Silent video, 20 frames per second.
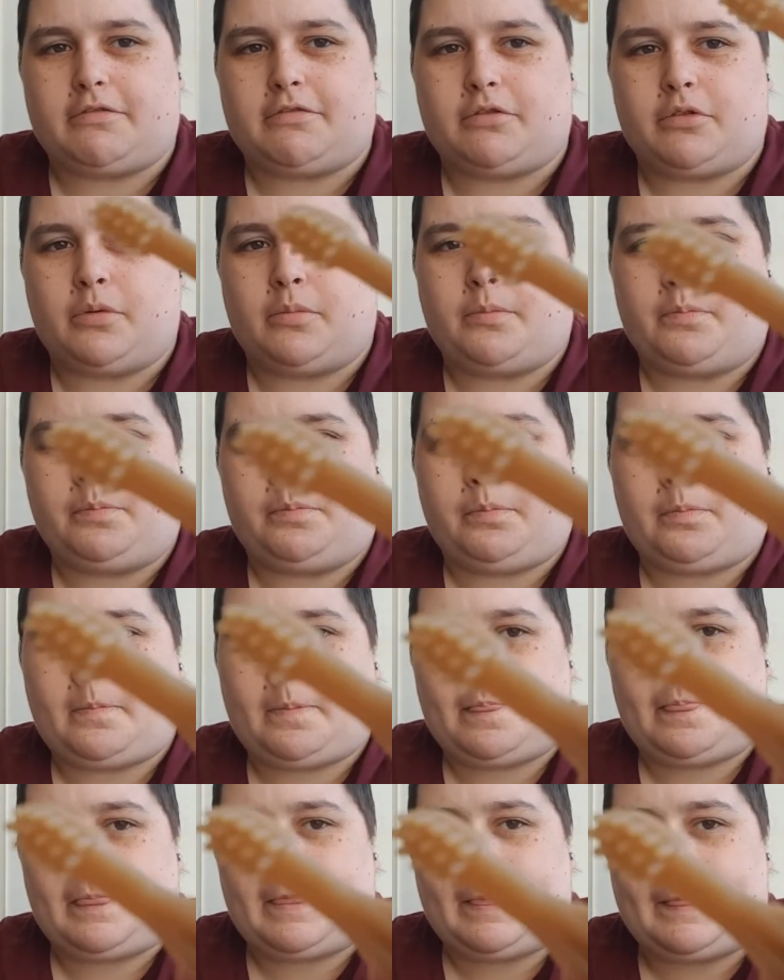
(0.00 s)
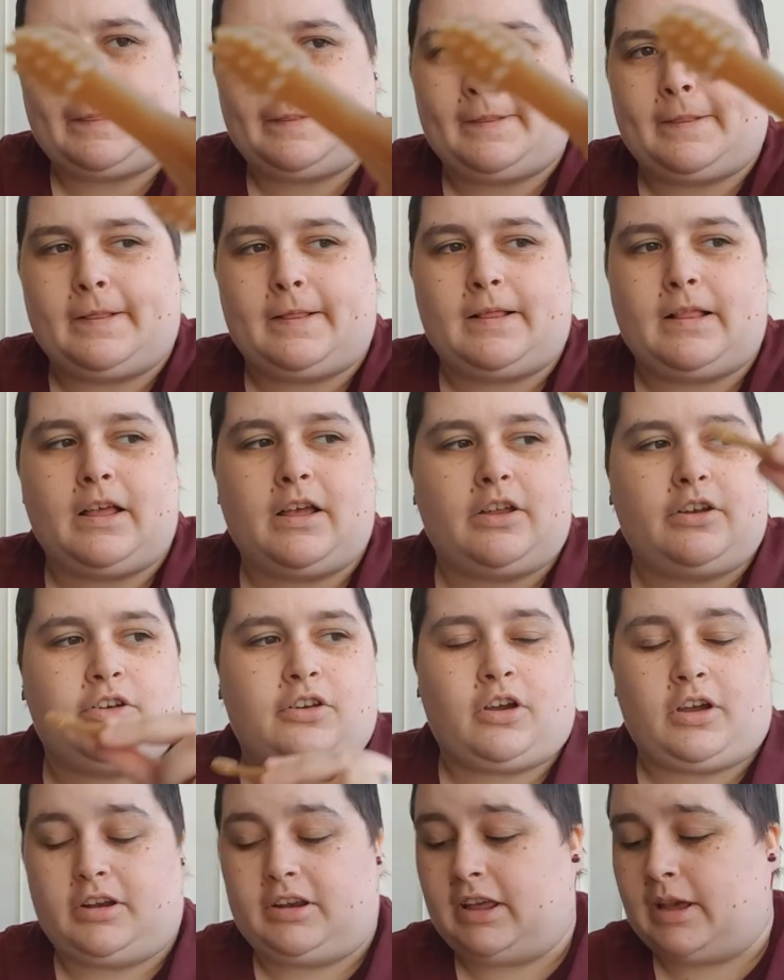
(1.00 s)
from
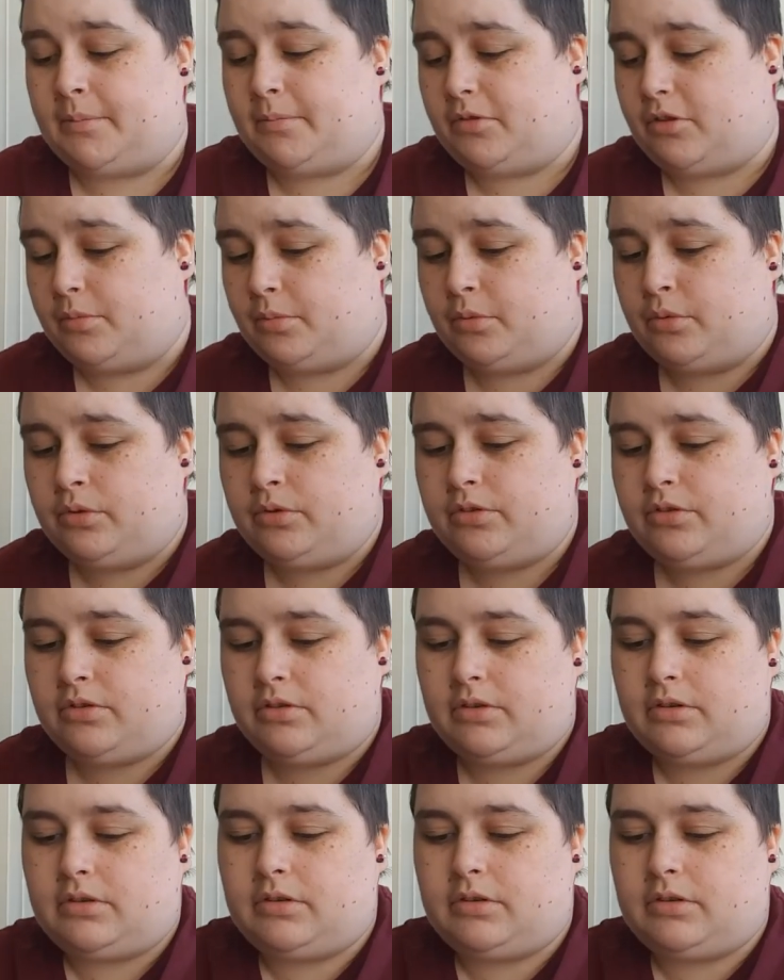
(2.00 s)
Tiny Hamster Paws.